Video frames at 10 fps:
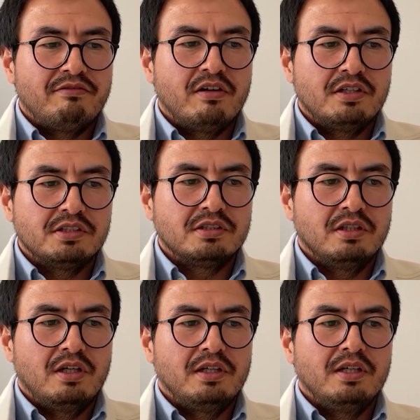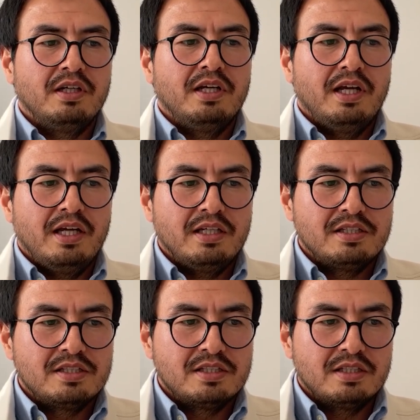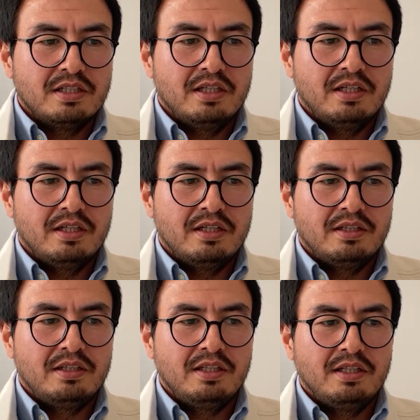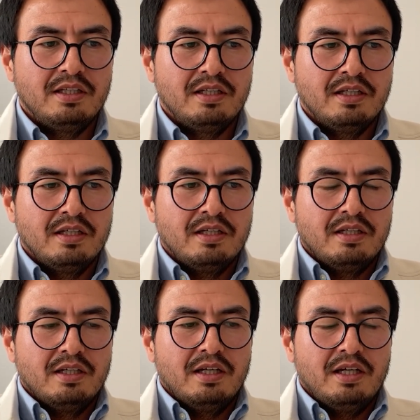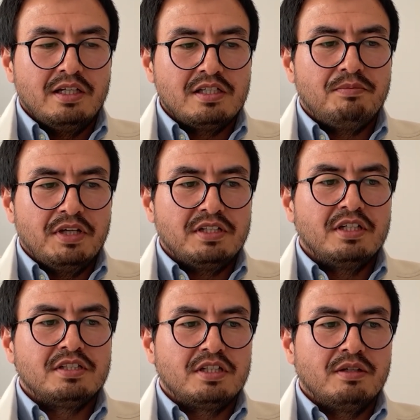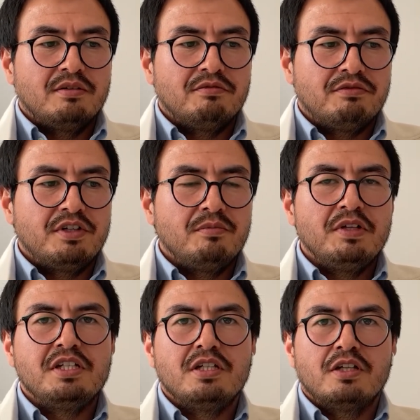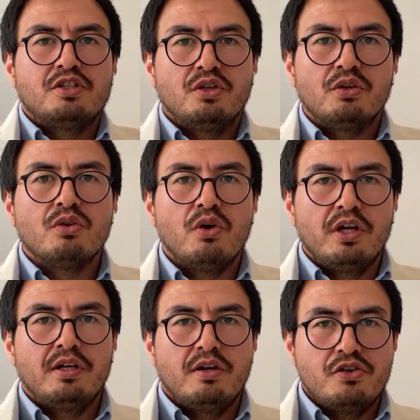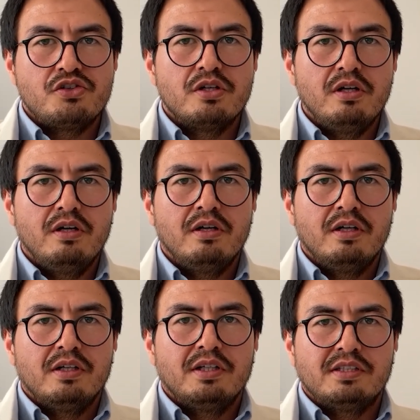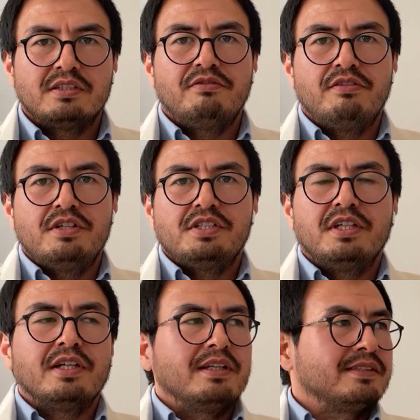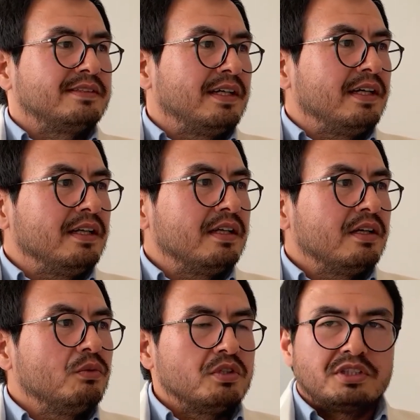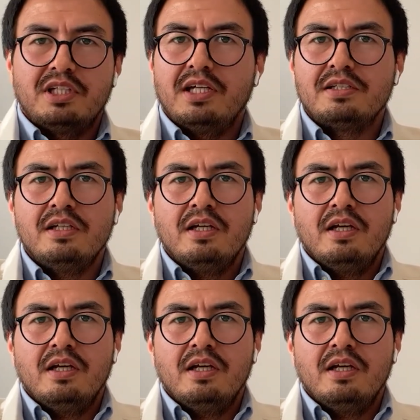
Afghanistan and the independent and free media to grow and nurture. That's the first thing. And the second thing was that